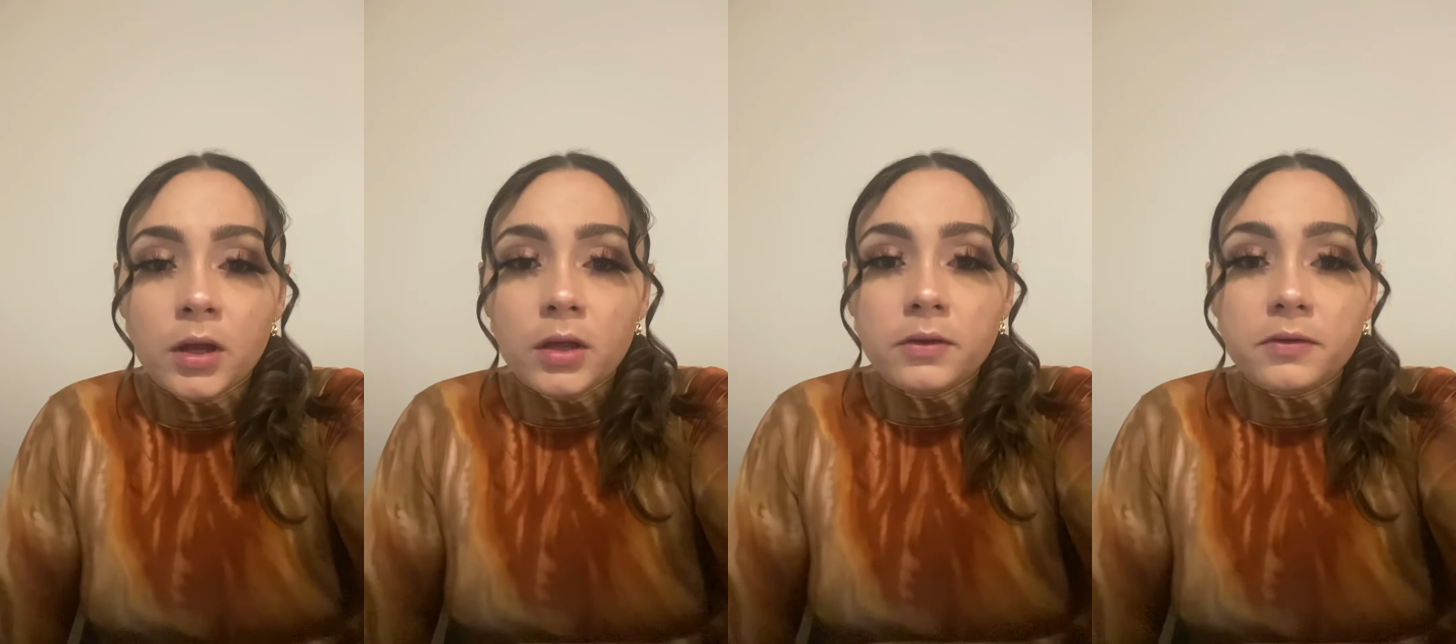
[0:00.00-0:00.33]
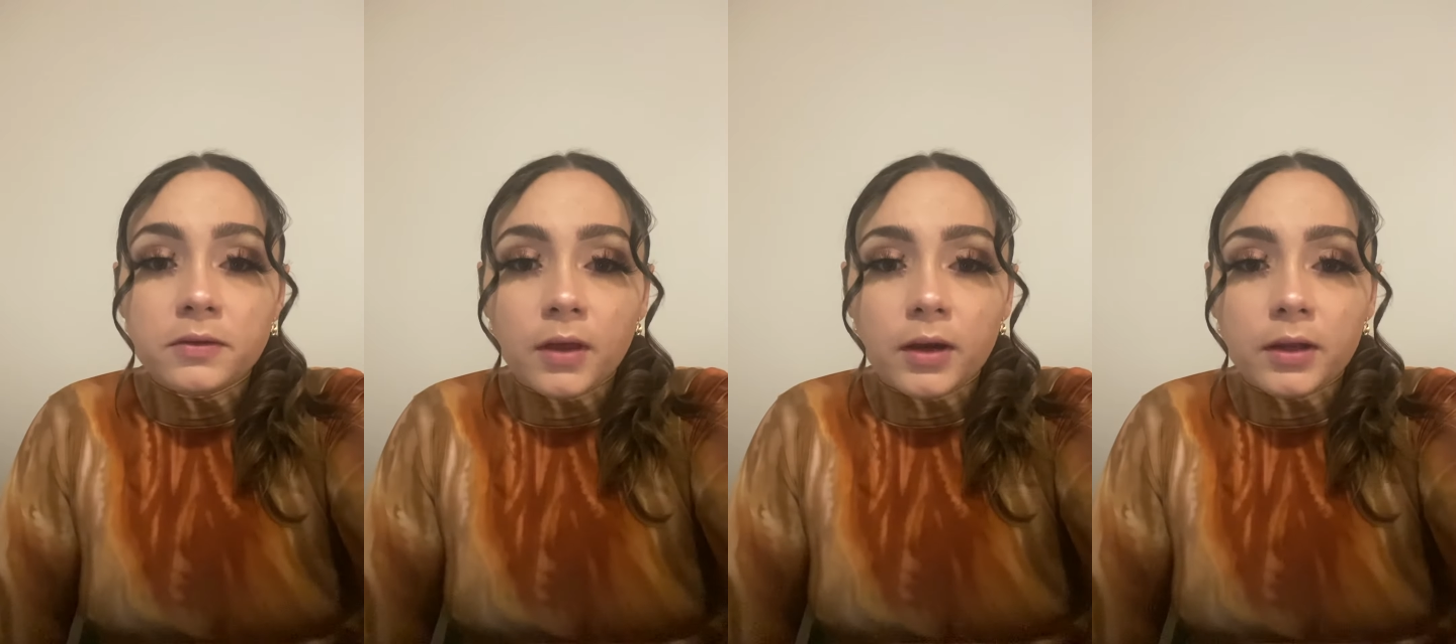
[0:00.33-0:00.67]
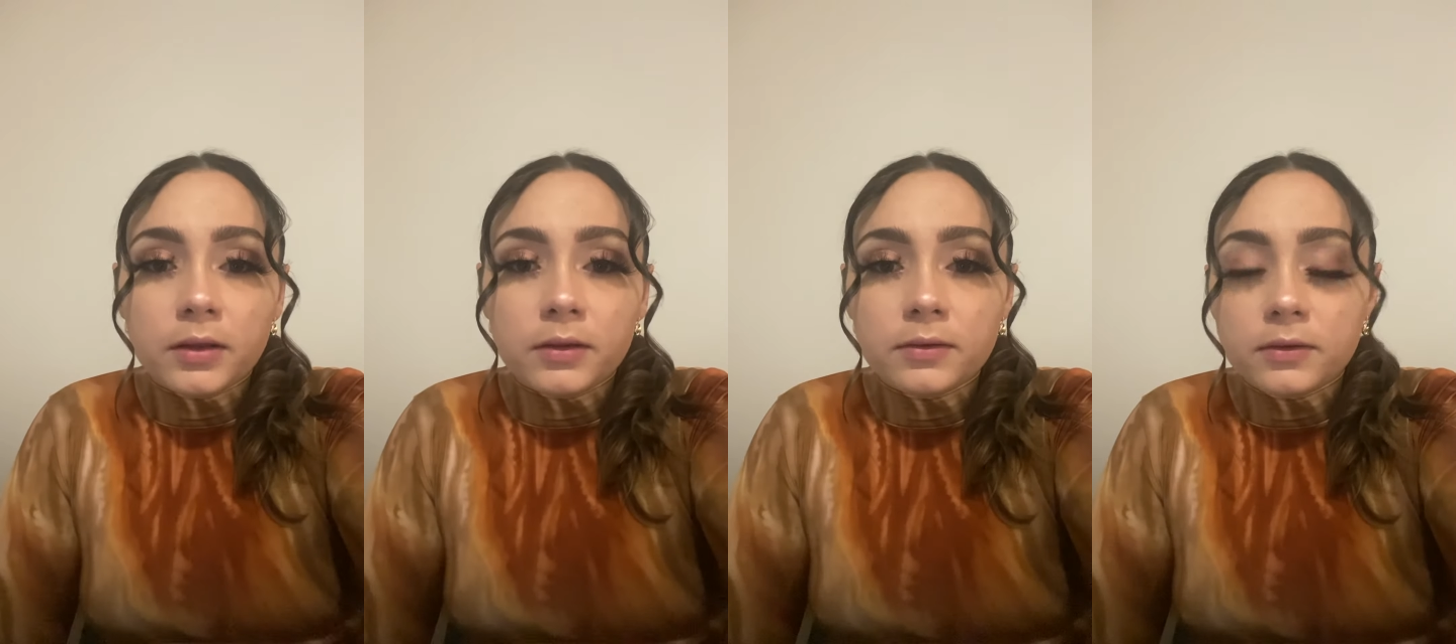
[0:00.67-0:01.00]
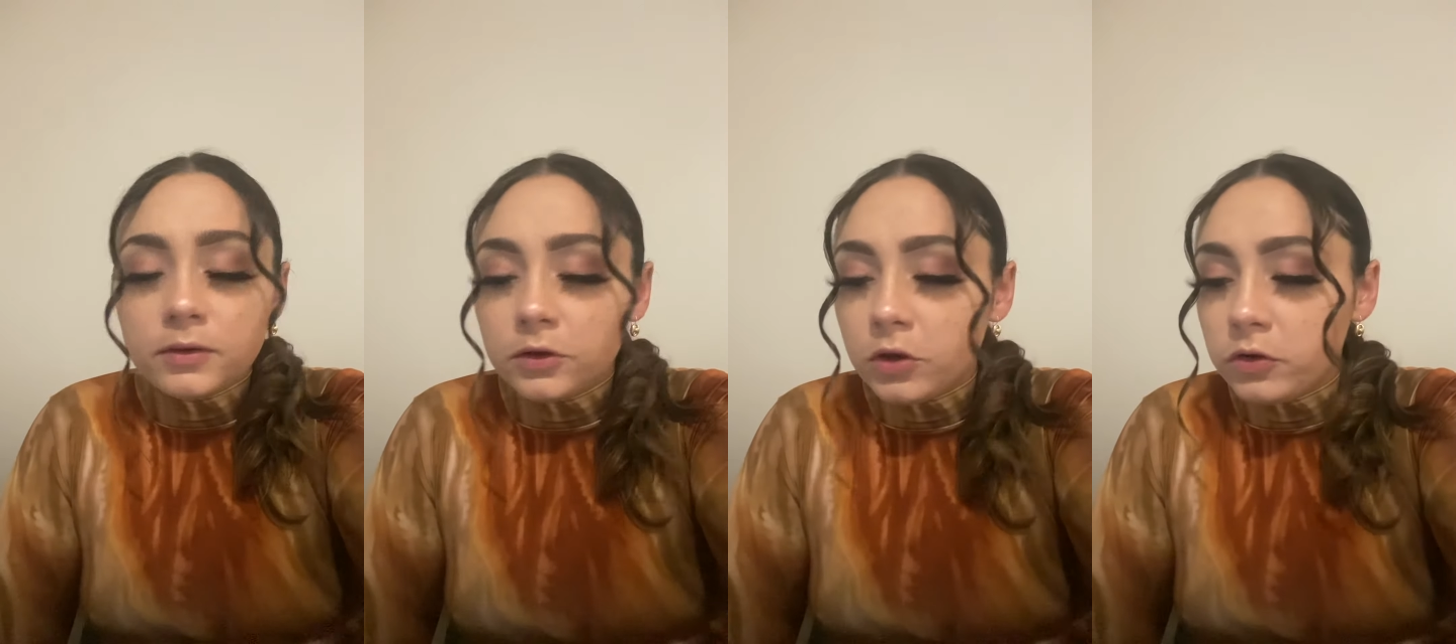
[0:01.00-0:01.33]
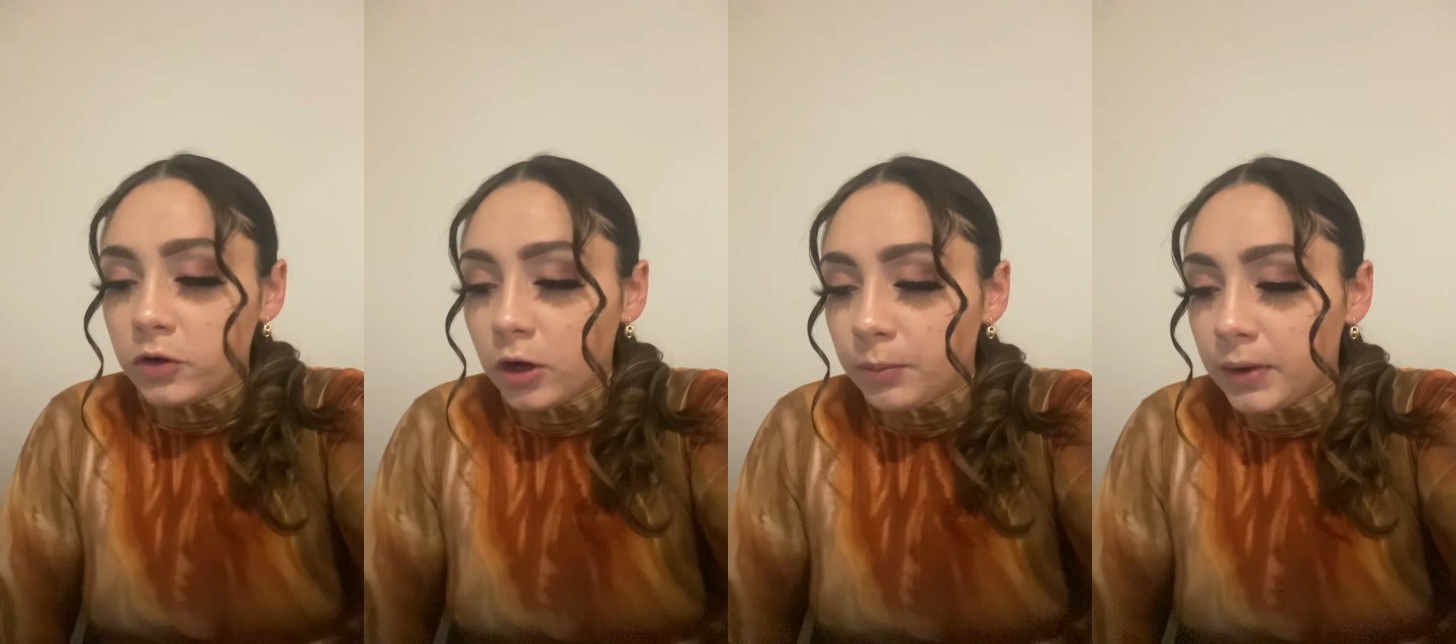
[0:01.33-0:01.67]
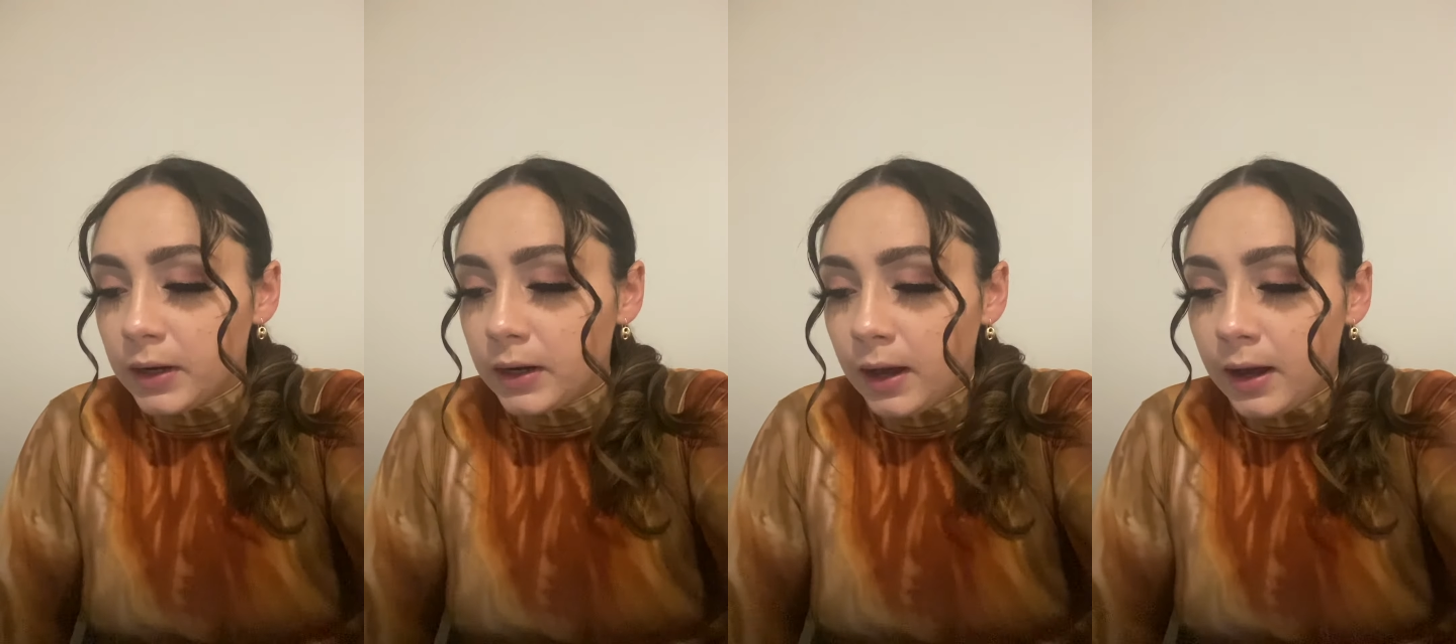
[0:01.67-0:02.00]
studies to
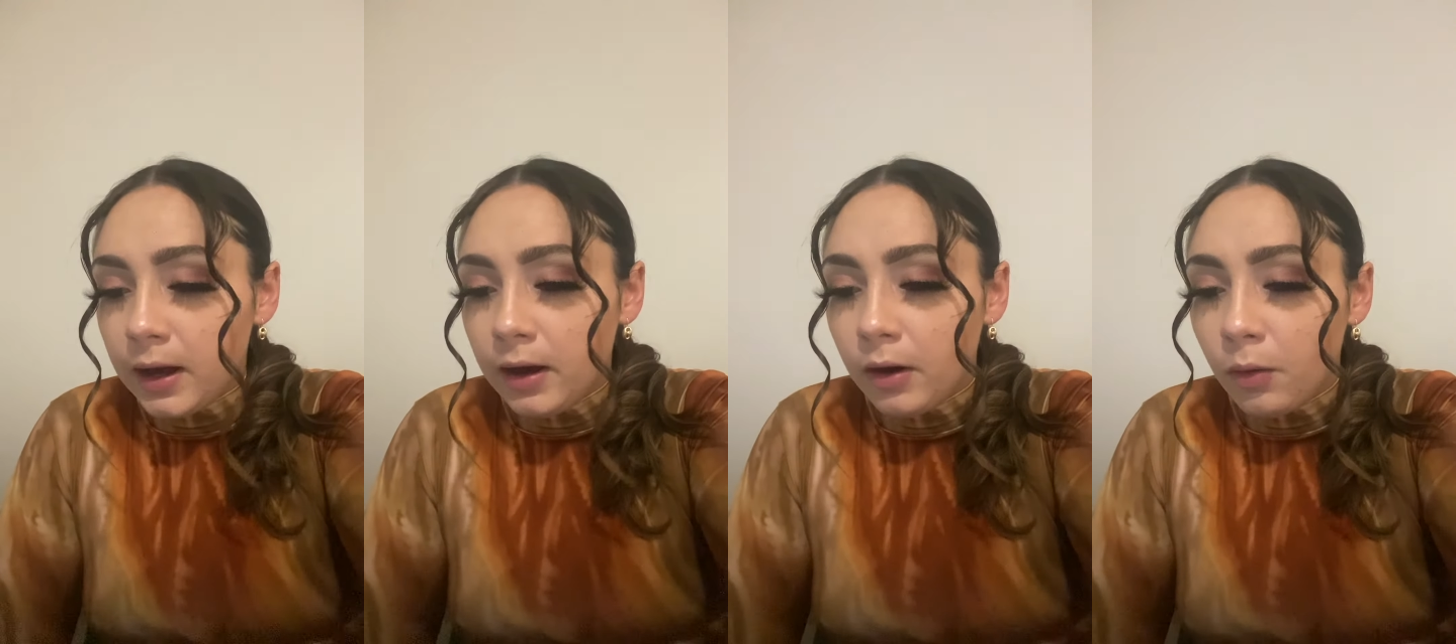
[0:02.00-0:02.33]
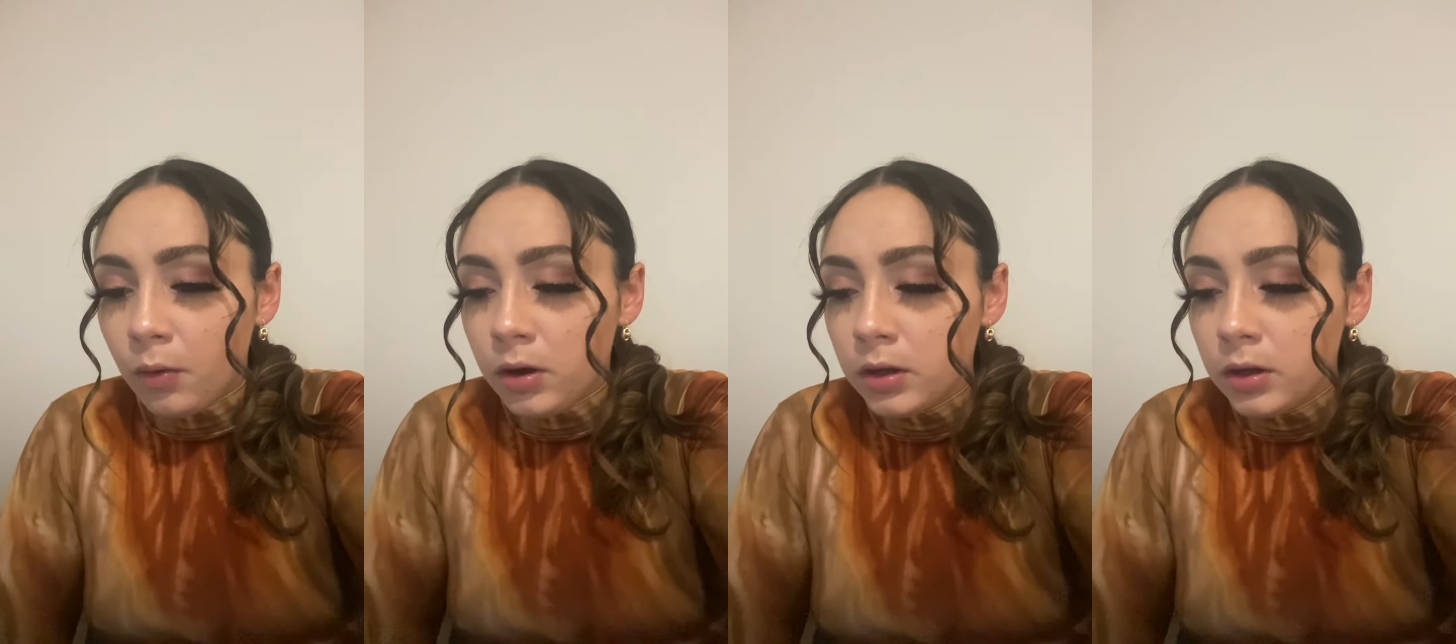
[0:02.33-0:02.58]
determine how